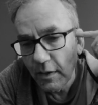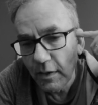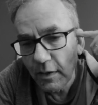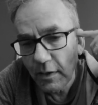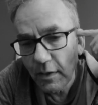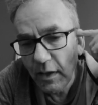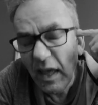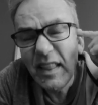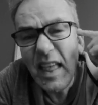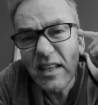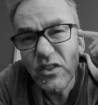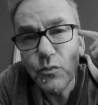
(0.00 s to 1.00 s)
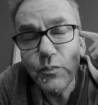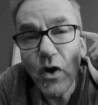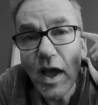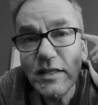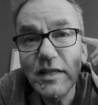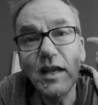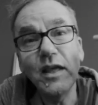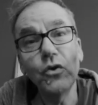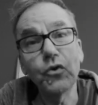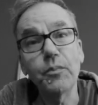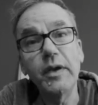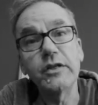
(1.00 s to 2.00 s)
It takes surprisingly
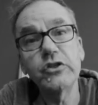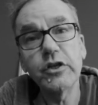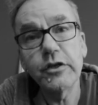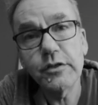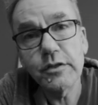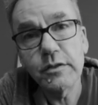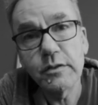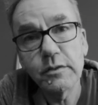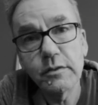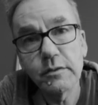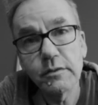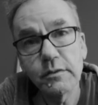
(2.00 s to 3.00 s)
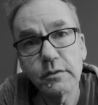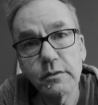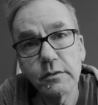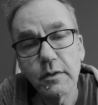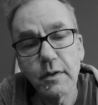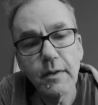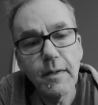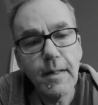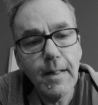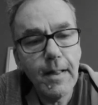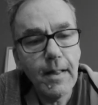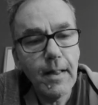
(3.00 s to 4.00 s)
good pictures.
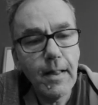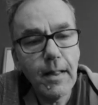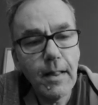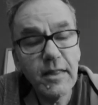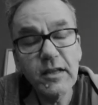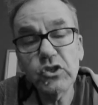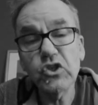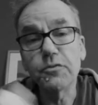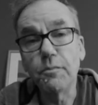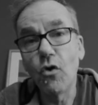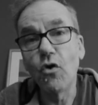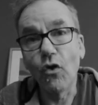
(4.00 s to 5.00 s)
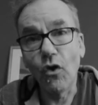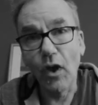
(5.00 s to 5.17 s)
There's a small